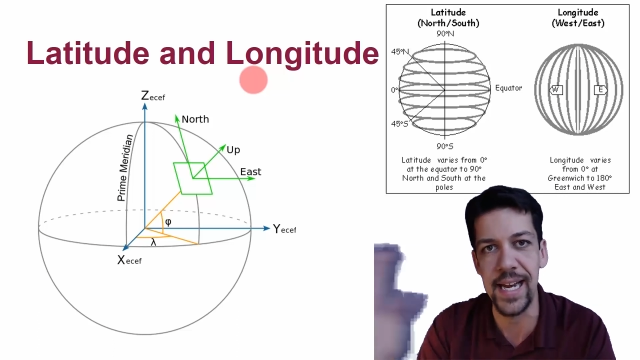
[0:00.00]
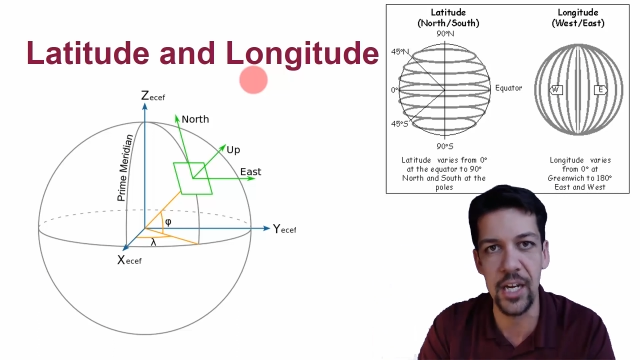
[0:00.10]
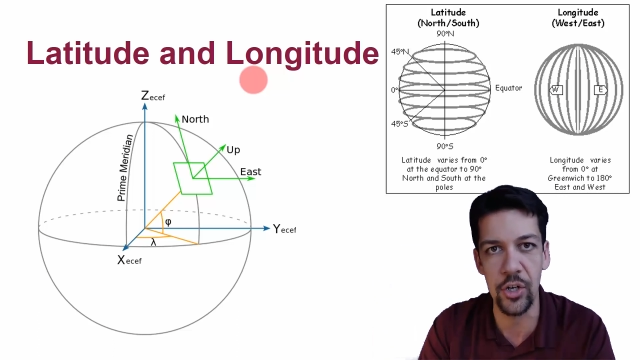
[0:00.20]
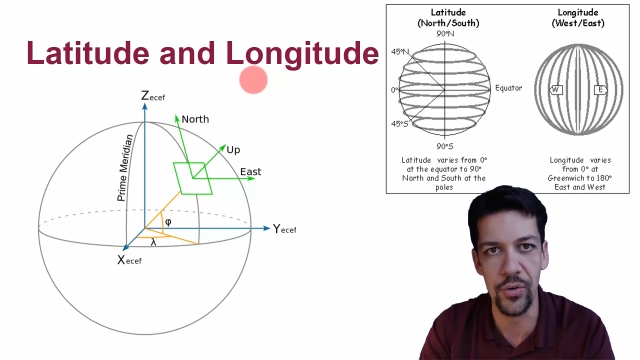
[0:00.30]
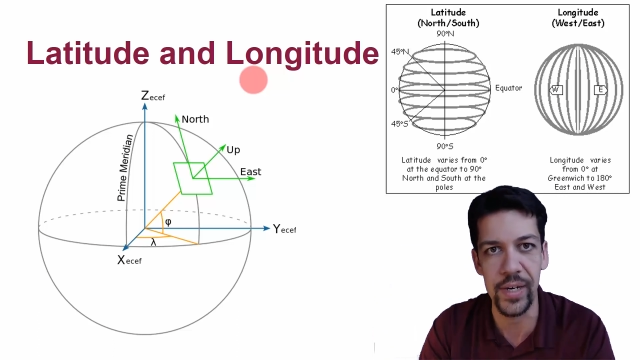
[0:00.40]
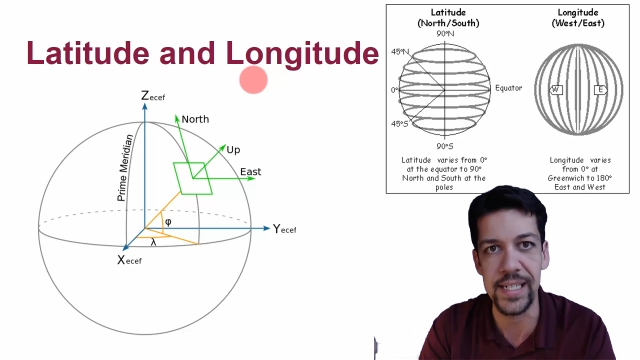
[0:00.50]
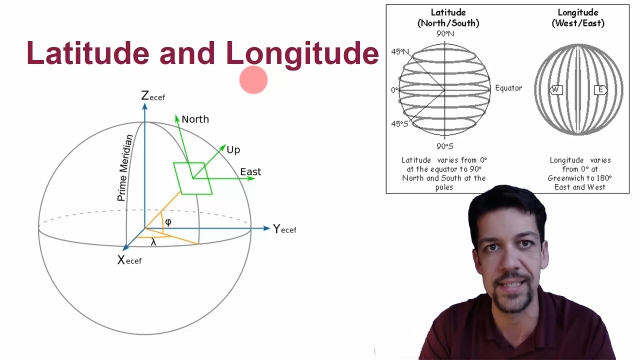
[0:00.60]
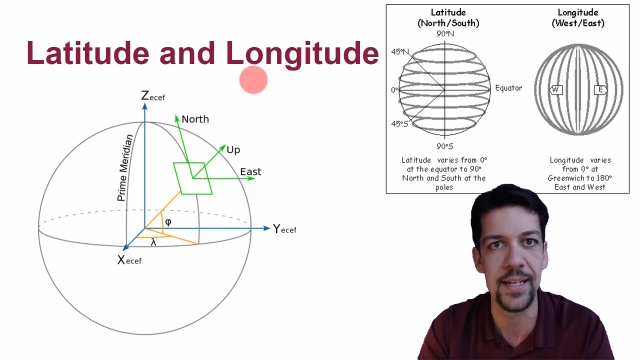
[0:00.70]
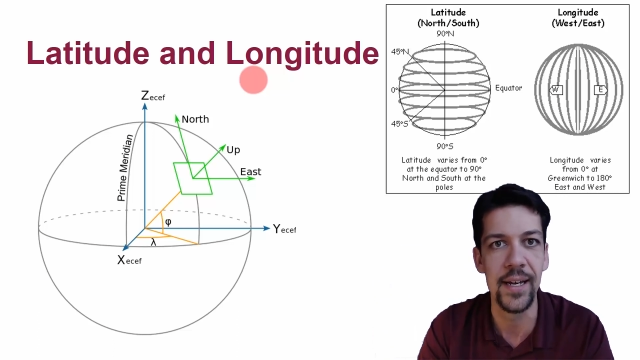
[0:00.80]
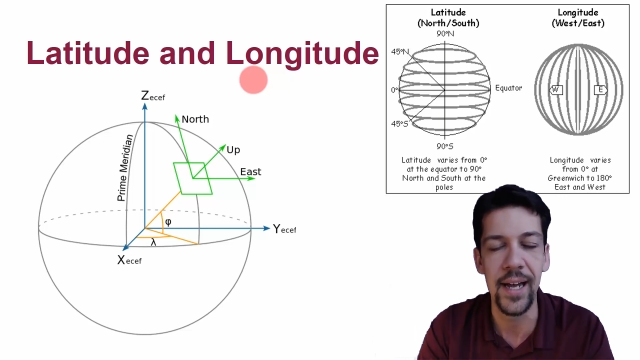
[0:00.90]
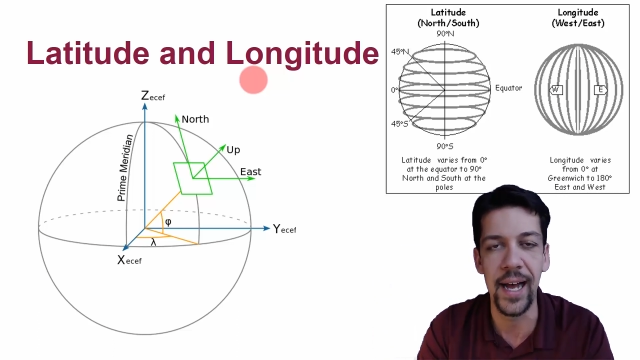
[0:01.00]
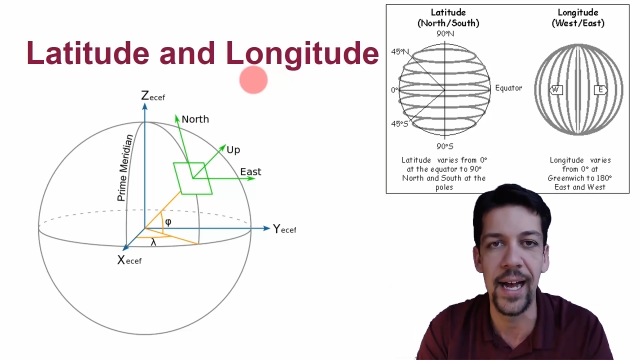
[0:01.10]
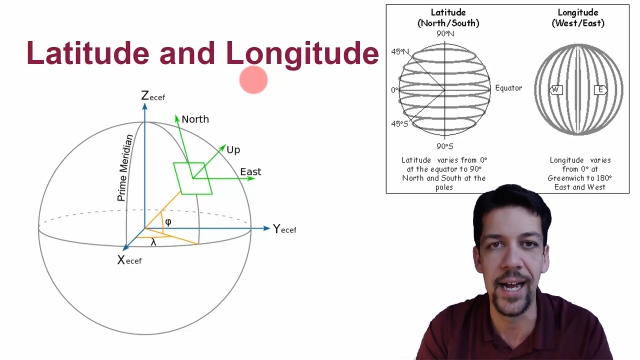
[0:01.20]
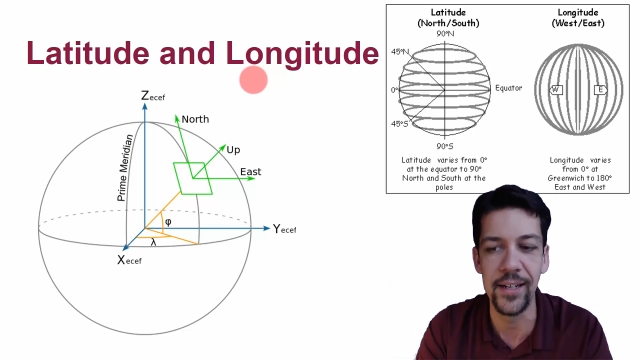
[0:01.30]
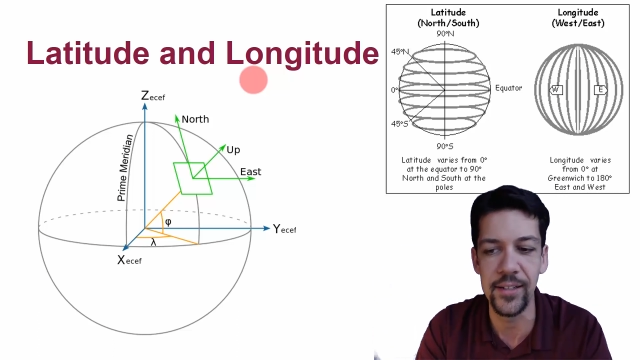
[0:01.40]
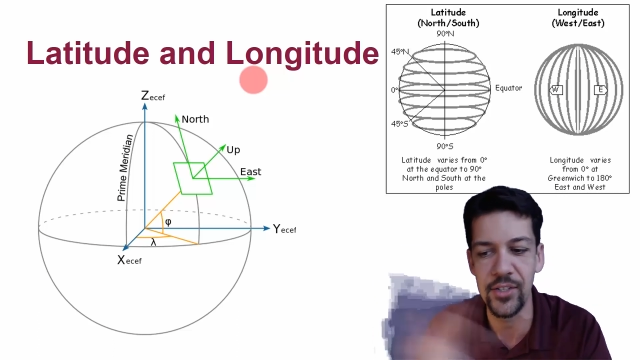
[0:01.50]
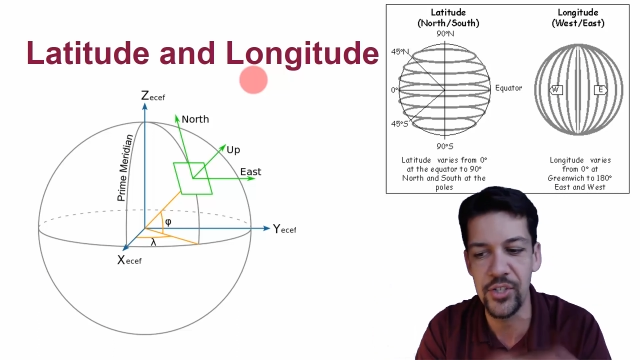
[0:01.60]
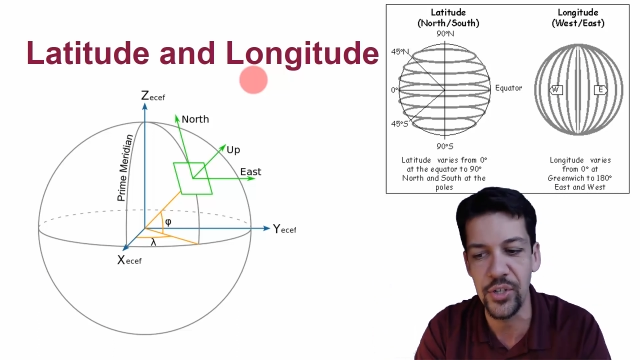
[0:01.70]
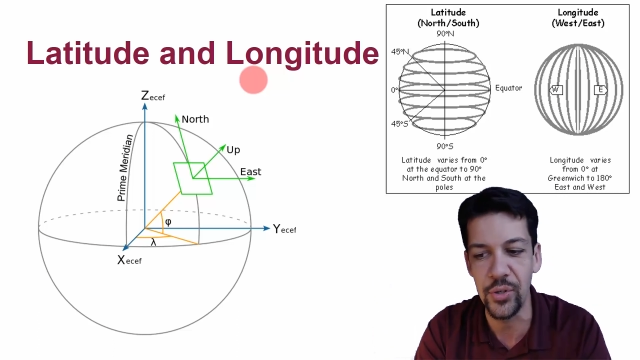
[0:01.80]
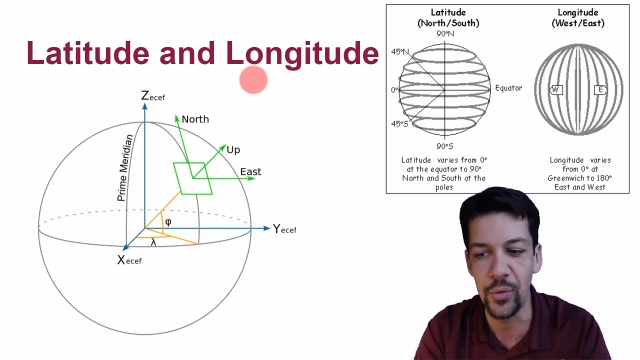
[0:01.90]
increase
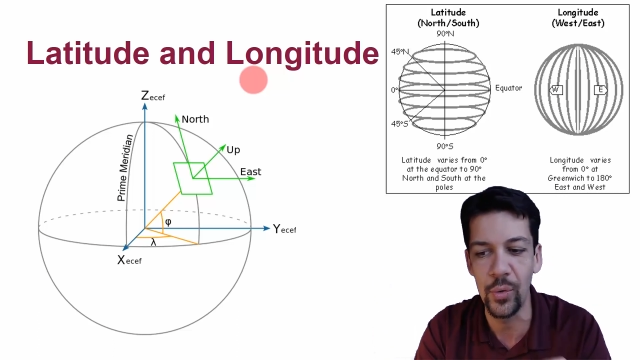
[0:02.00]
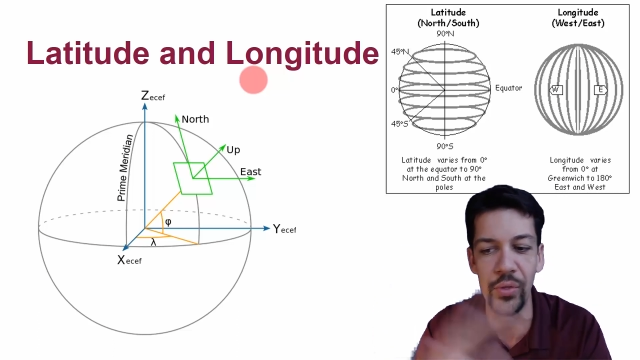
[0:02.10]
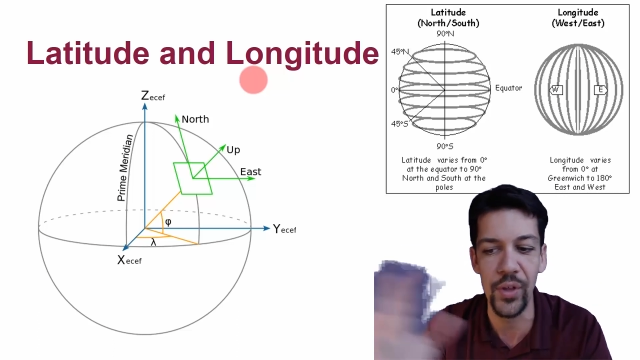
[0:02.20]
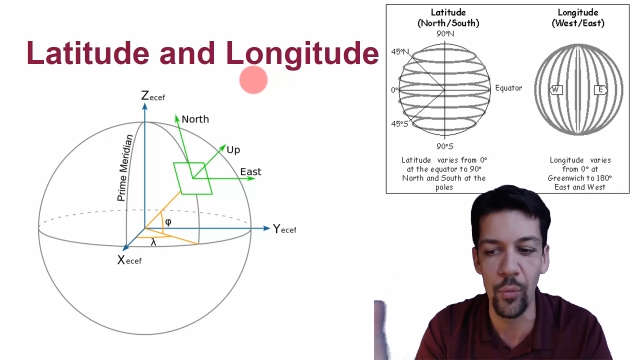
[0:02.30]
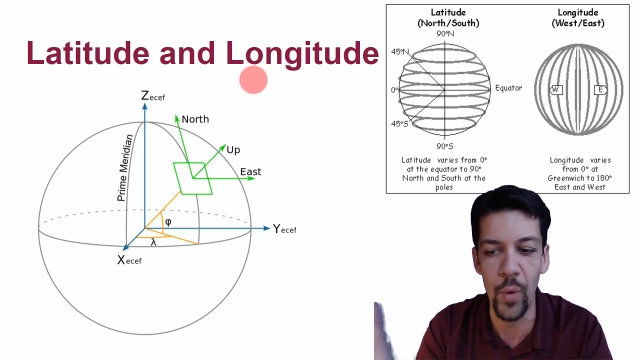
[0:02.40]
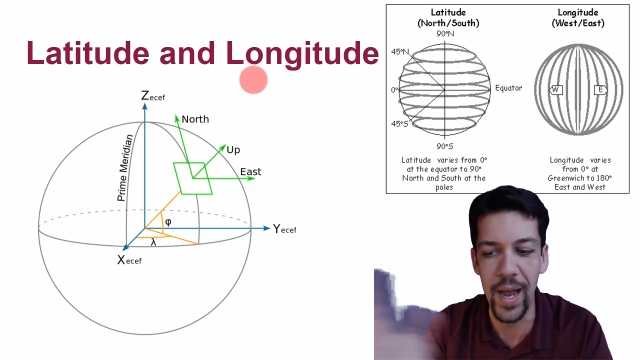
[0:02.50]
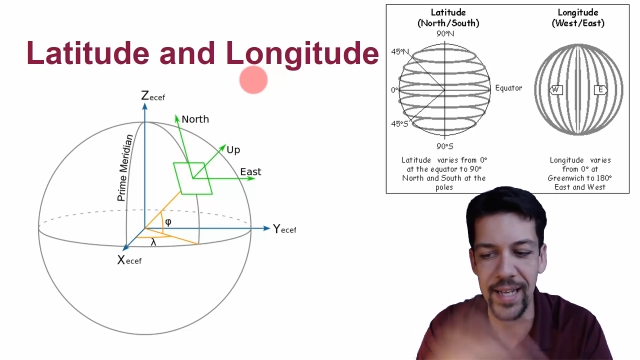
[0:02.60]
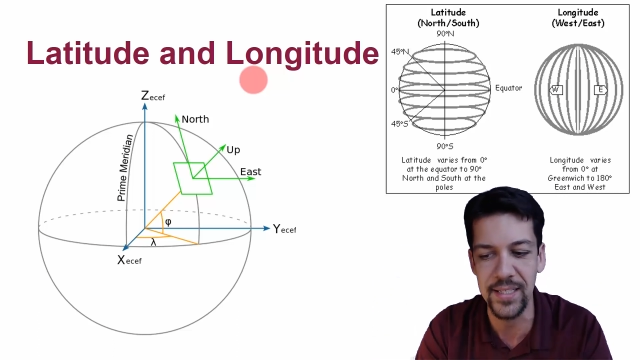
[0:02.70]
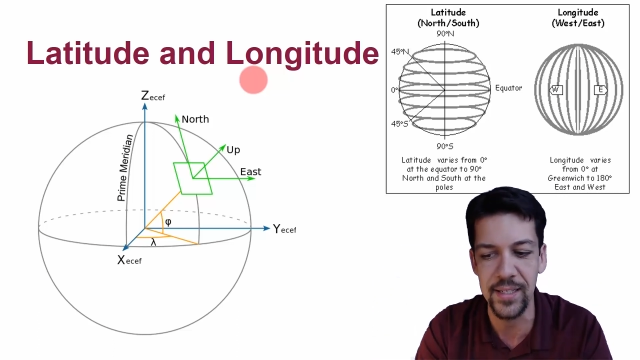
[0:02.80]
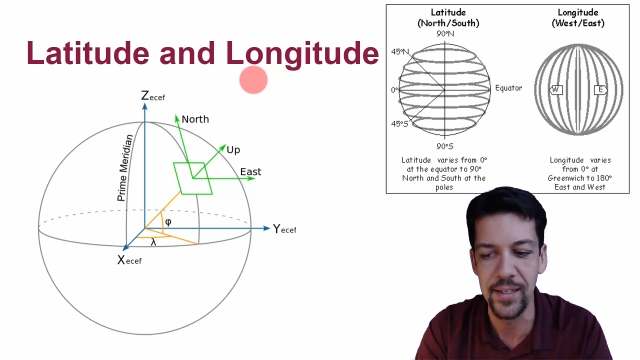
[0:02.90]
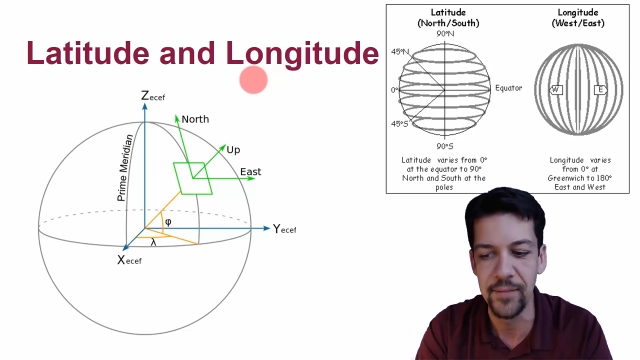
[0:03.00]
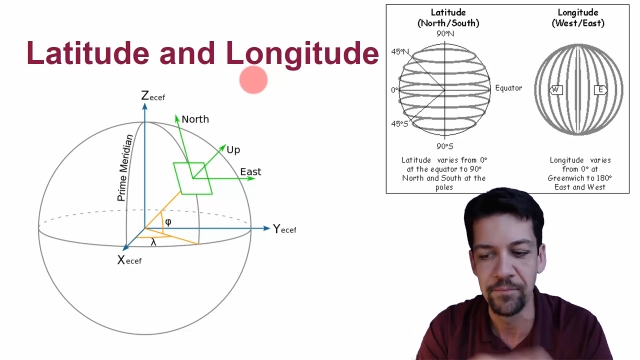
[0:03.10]
to the west,